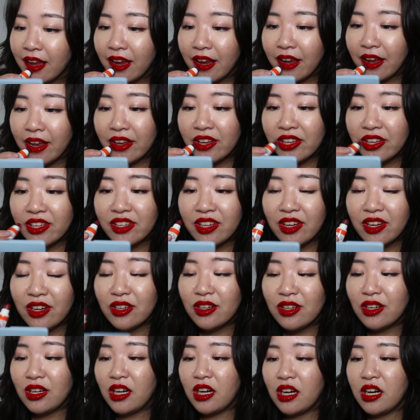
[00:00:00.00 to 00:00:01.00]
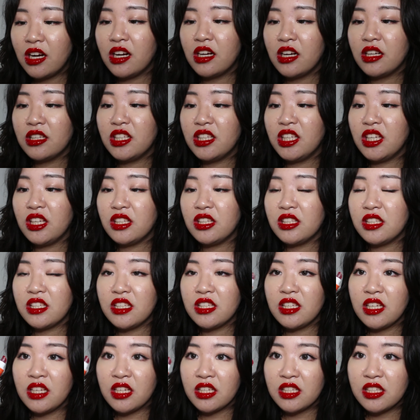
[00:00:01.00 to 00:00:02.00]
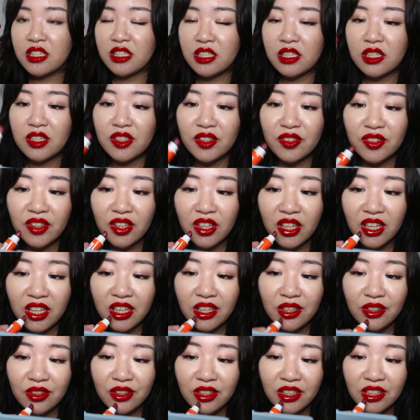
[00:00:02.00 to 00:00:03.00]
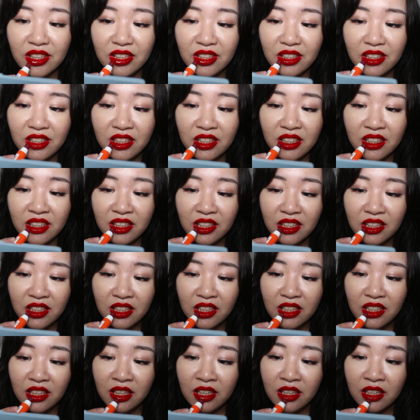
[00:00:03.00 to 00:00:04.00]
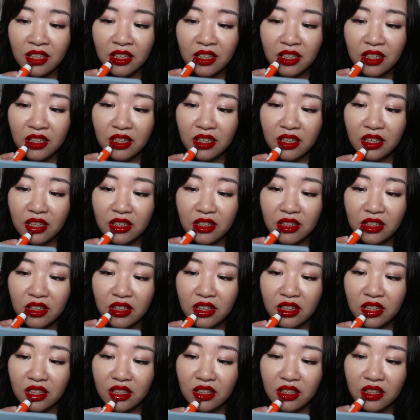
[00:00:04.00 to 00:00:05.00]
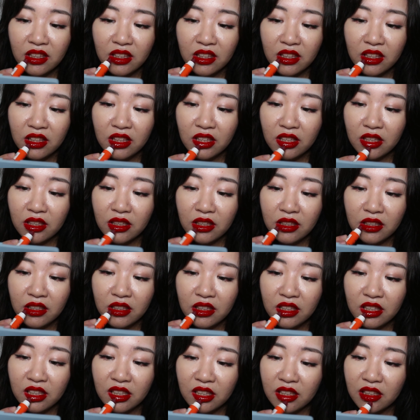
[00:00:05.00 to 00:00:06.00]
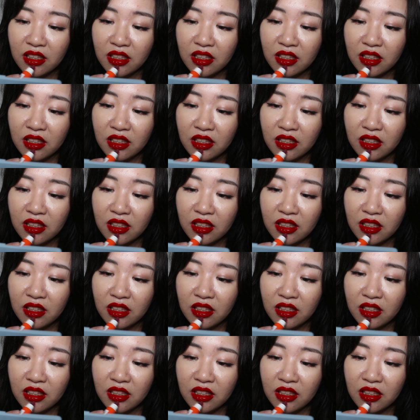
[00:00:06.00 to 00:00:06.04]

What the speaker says: It's so hard using this to apply it with because it's so